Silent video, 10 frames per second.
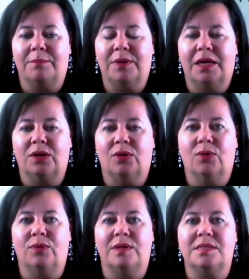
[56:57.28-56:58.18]
but I
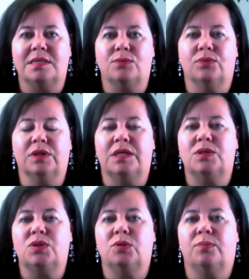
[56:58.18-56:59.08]
know this is really
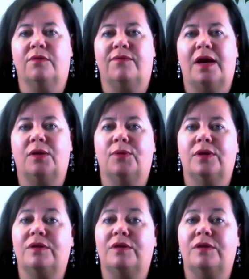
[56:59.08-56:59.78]
super valuable